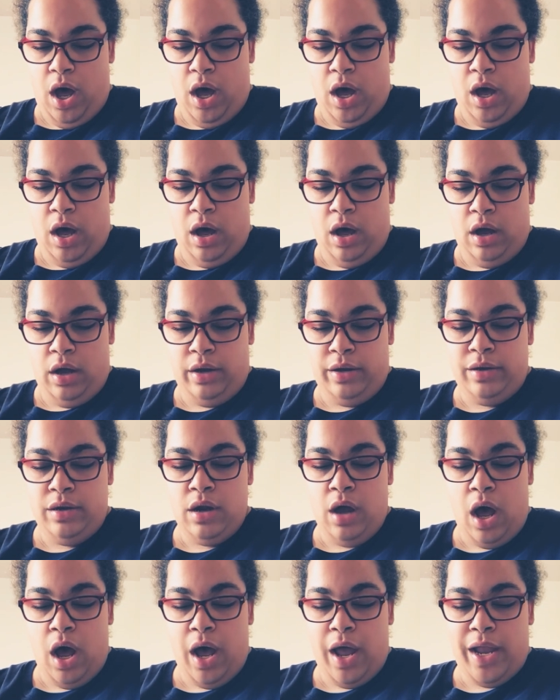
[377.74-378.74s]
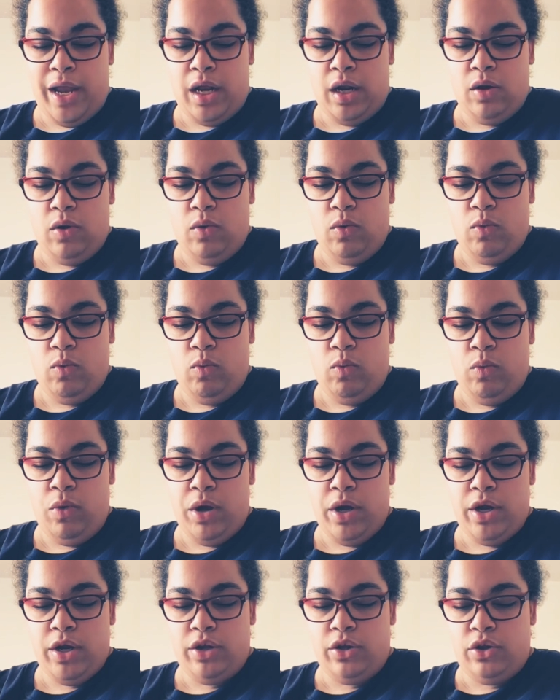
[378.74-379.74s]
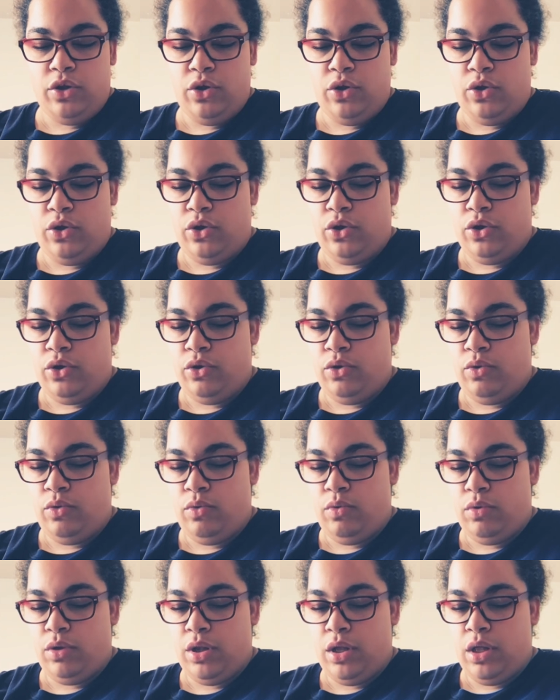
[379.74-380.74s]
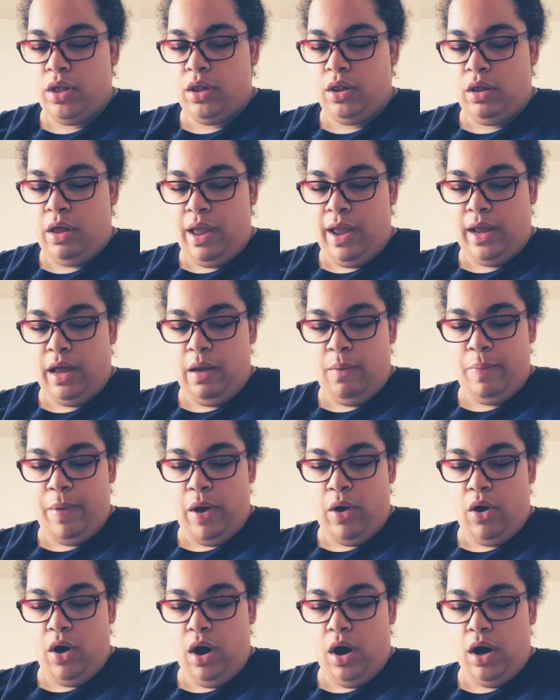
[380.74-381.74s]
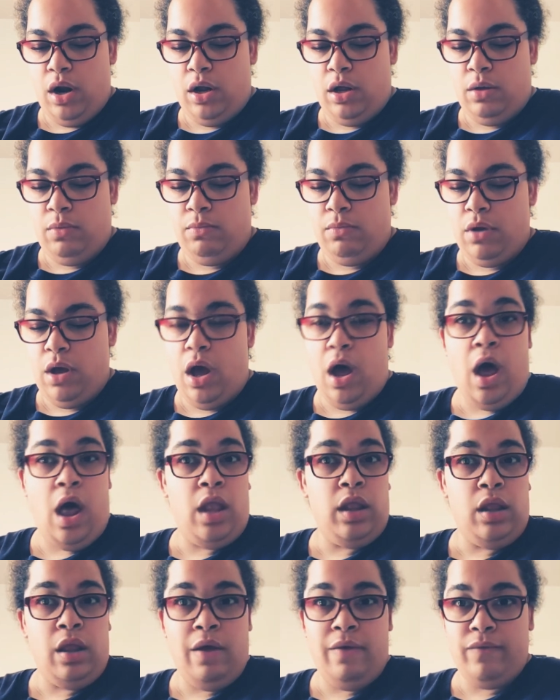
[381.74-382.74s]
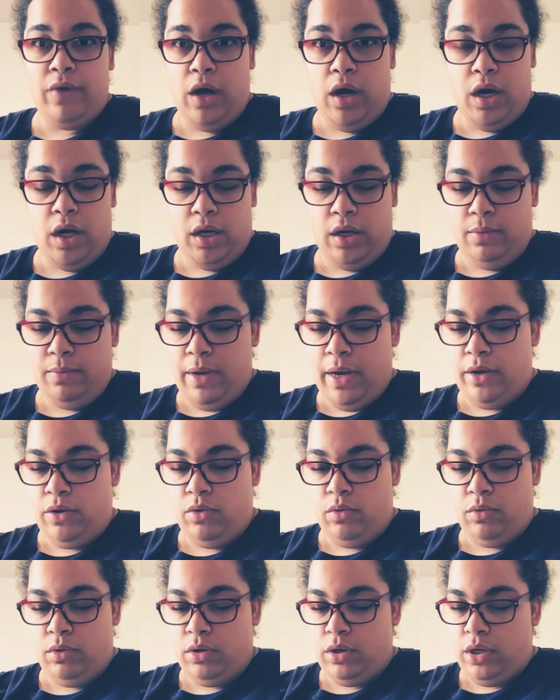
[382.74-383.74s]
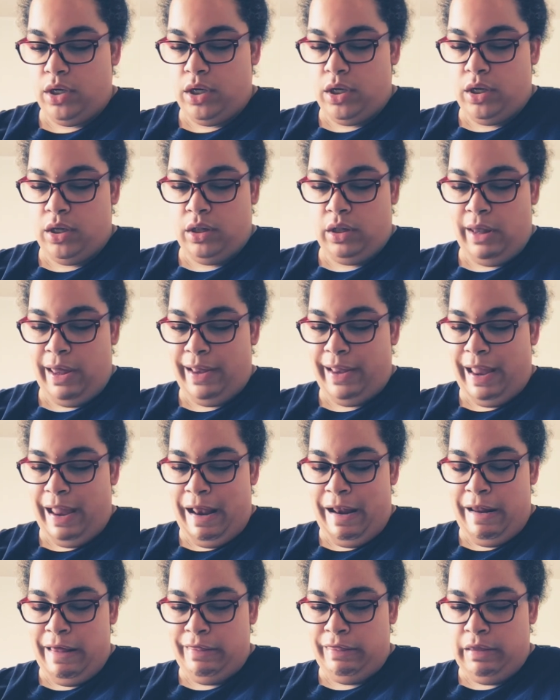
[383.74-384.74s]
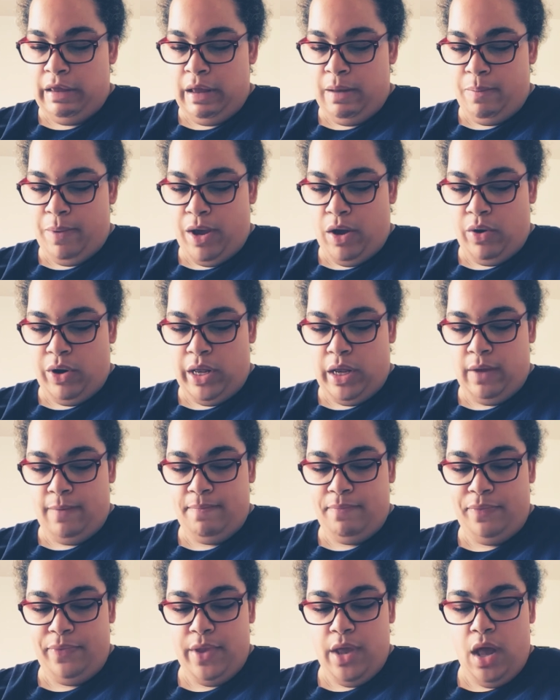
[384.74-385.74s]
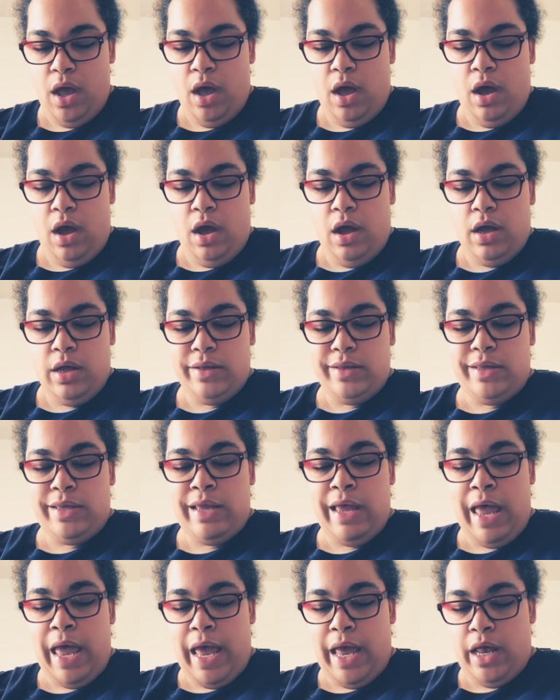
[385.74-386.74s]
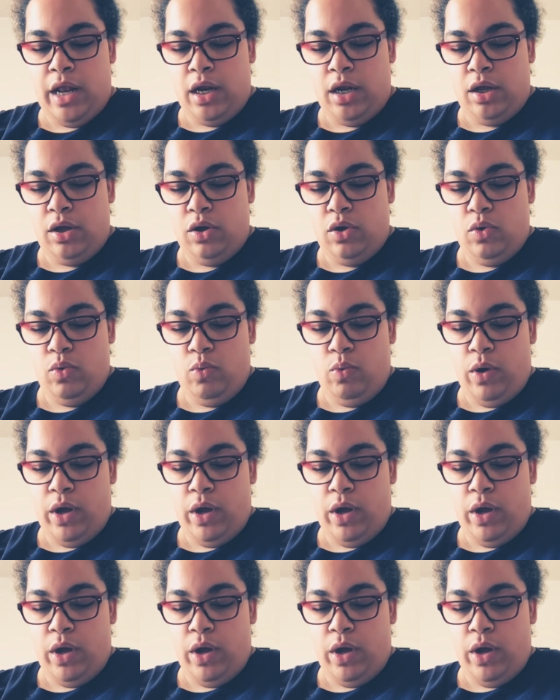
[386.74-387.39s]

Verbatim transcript: Uh, nine, what do you dislike about autumn? I love autumn. I don't dislike anything about it. 10.